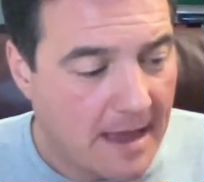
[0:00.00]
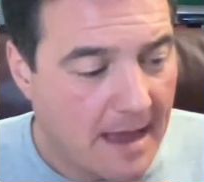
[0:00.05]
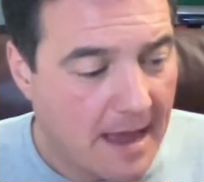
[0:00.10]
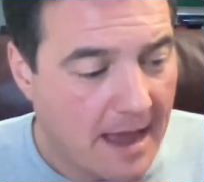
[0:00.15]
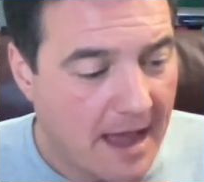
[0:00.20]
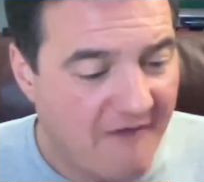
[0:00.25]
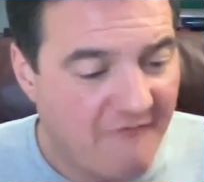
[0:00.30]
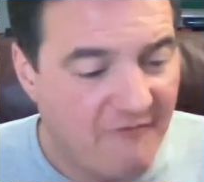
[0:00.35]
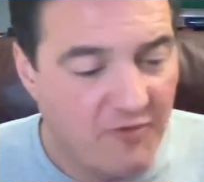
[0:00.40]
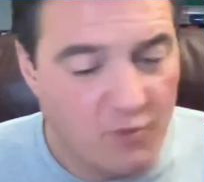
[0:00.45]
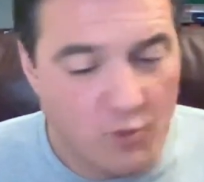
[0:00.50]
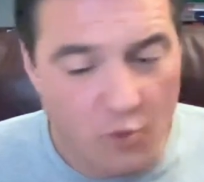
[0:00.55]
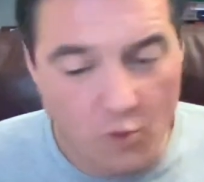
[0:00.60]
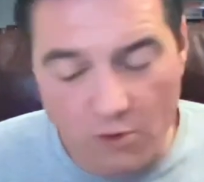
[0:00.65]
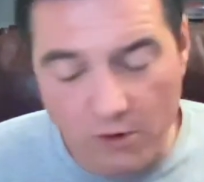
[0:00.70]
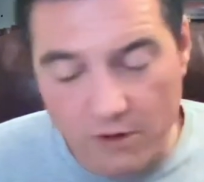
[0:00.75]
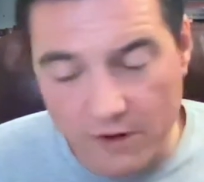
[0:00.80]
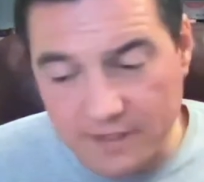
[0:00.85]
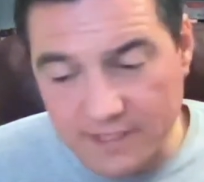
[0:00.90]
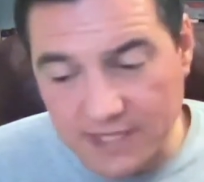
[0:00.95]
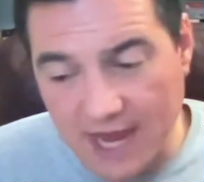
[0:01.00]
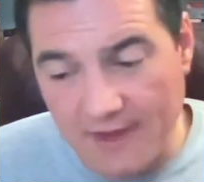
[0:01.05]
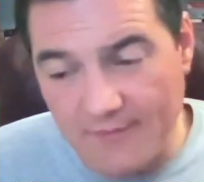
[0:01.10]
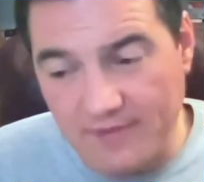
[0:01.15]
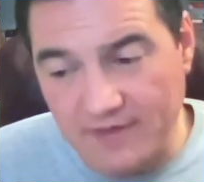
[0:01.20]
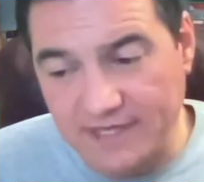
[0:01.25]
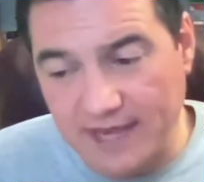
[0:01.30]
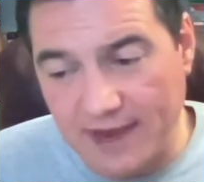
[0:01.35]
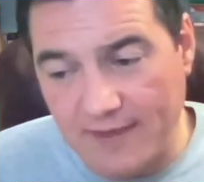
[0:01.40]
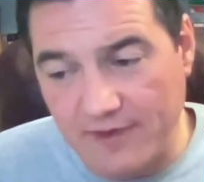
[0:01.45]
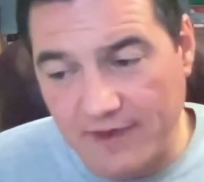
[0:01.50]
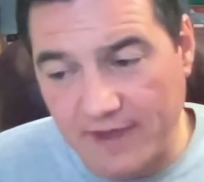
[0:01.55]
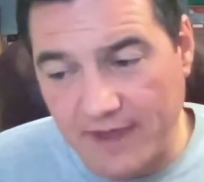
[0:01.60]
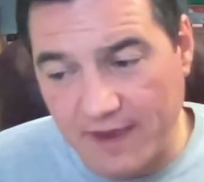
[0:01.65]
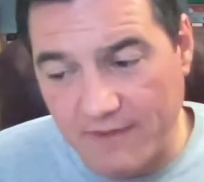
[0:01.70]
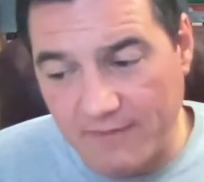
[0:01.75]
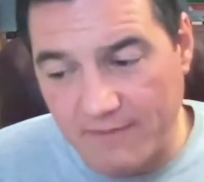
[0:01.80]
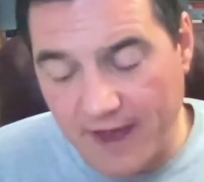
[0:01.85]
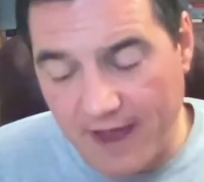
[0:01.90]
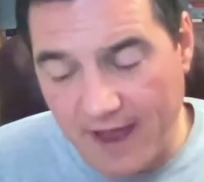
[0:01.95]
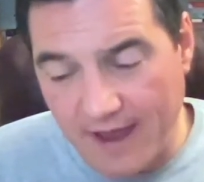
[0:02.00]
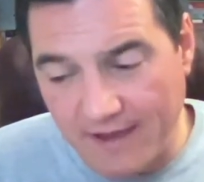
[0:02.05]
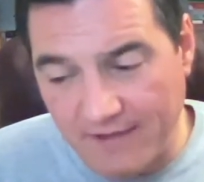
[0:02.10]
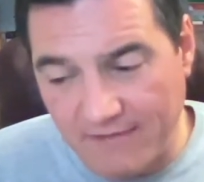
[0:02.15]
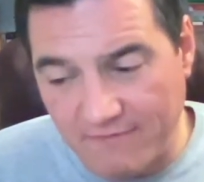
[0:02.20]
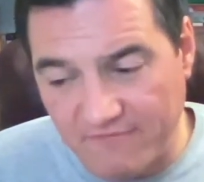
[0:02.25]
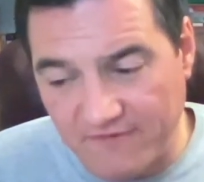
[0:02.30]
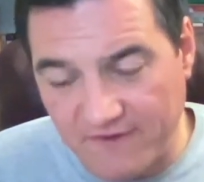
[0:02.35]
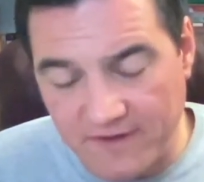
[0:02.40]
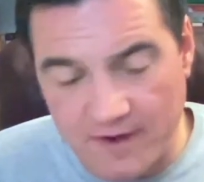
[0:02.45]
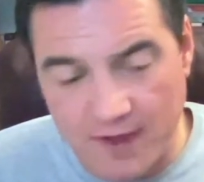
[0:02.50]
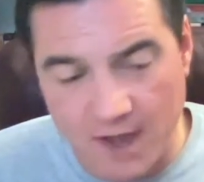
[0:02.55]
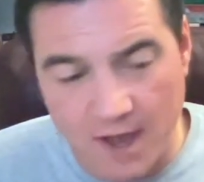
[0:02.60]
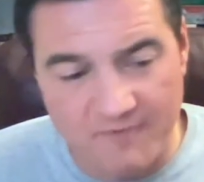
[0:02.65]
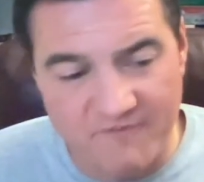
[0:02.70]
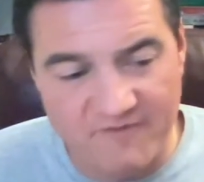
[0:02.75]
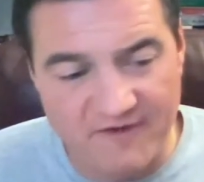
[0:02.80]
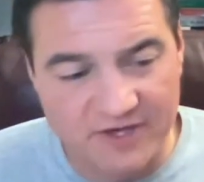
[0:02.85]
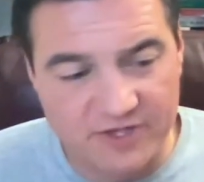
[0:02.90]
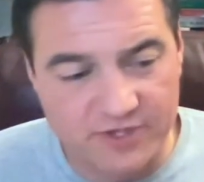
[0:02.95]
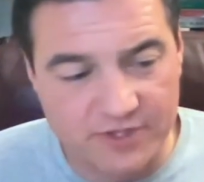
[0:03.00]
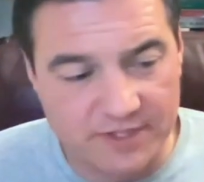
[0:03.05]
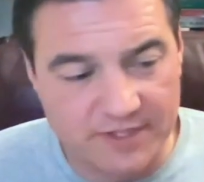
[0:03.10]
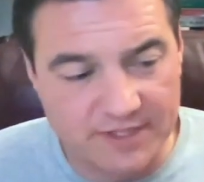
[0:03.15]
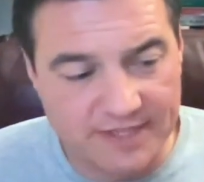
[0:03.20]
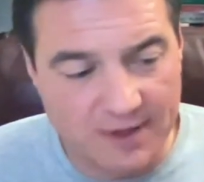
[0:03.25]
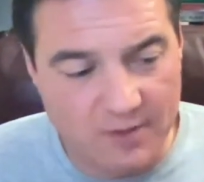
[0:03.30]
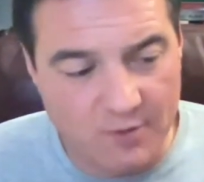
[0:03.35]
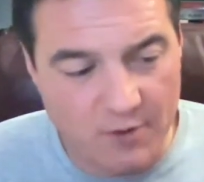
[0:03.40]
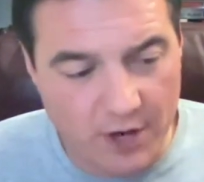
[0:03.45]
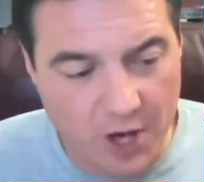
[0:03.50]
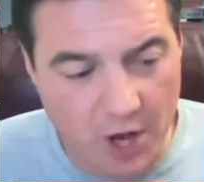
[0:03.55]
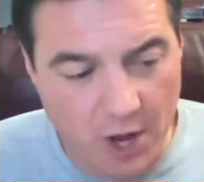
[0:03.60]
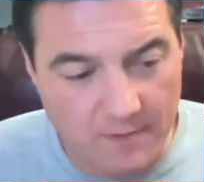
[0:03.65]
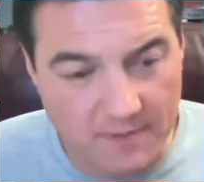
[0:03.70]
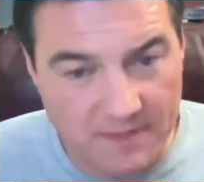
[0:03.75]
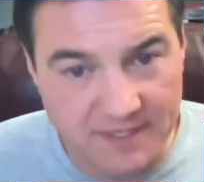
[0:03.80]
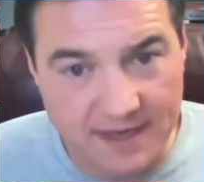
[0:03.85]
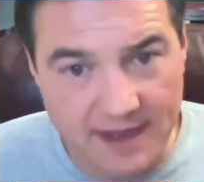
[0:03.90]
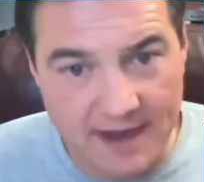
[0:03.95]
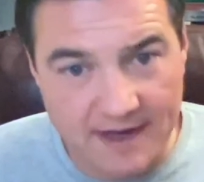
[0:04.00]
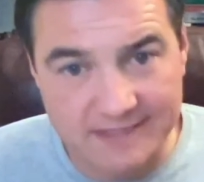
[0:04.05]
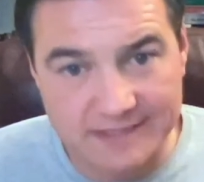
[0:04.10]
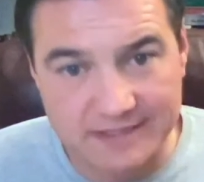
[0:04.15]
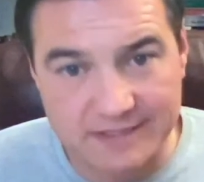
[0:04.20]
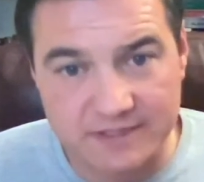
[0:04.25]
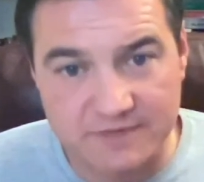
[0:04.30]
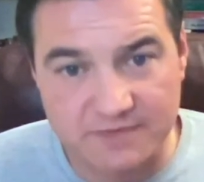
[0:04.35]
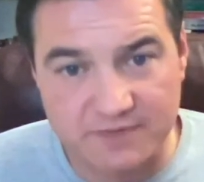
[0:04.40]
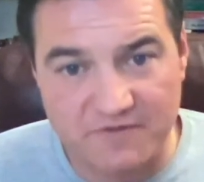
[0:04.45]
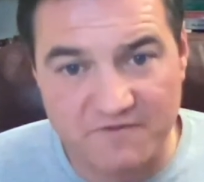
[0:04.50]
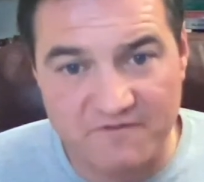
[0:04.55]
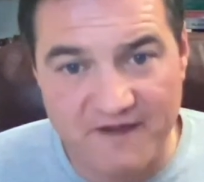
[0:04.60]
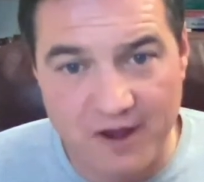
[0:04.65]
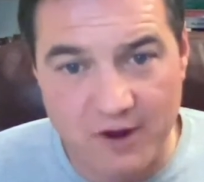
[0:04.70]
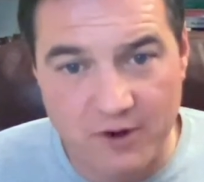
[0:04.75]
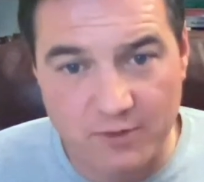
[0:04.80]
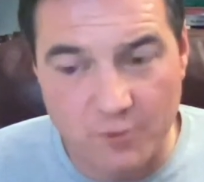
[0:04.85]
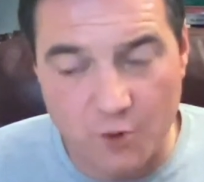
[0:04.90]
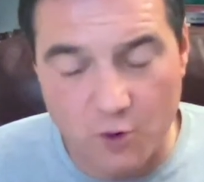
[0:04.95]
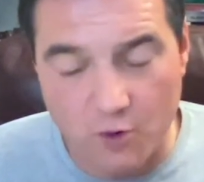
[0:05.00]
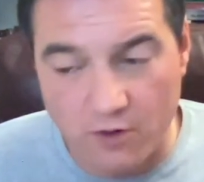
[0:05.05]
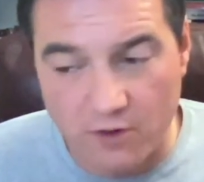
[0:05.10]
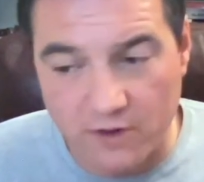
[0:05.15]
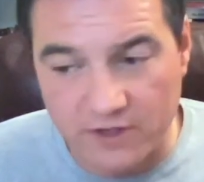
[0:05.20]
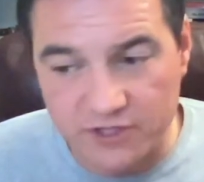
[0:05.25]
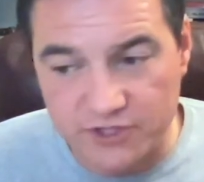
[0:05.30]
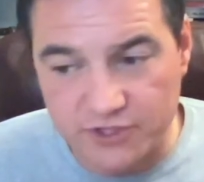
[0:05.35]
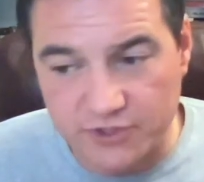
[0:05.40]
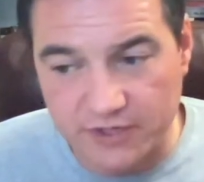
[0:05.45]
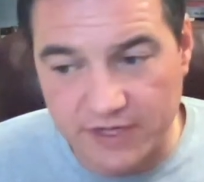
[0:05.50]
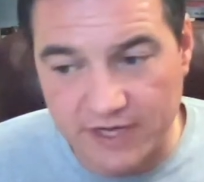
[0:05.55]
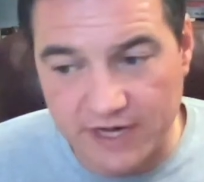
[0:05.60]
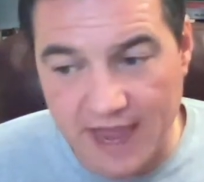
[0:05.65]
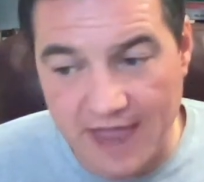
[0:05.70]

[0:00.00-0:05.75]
I've been warned time and time again by Vietnam veterans that what comes next is a profound moral injury.